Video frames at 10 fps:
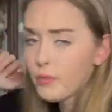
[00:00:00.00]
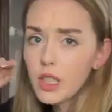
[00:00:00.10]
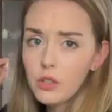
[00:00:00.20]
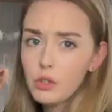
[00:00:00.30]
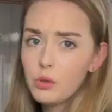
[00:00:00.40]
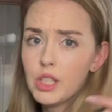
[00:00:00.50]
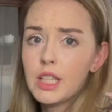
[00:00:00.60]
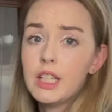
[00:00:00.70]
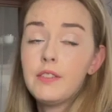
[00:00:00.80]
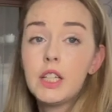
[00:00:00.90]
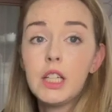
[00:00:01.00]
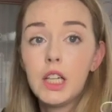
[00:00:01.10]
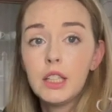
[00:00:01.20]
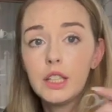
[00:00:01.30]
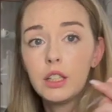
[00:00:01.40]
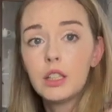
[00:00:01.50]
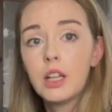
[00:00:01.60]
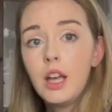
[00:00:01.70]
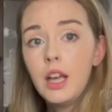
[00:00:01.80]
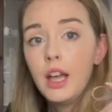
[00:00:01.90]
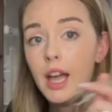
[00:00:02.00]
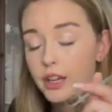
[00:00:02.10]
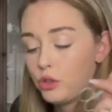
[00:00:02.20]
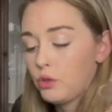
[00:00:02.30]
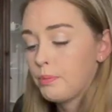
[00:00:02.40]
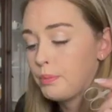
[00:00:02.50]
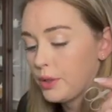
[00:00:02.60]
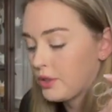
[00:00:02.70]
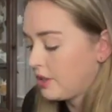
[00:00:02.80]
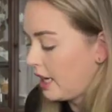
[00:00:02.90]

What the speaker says: So to give it a little extra boost,